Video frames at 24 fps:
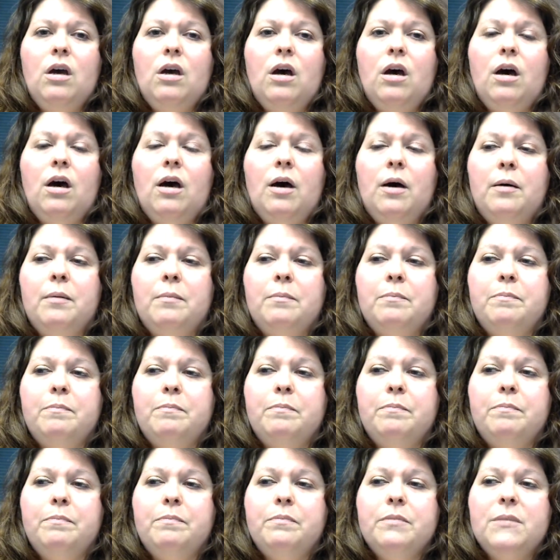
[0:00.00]

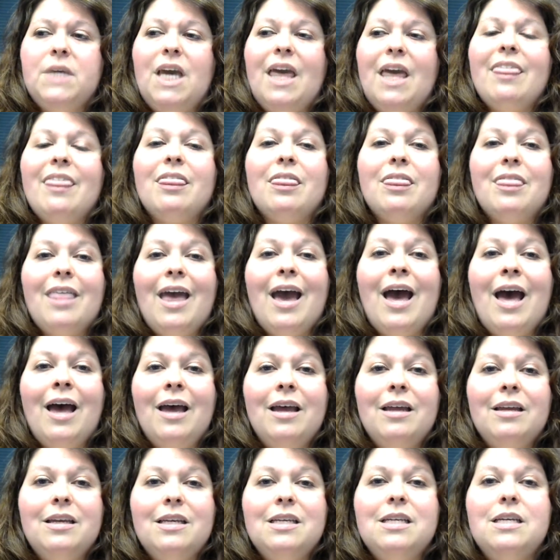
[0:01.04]
That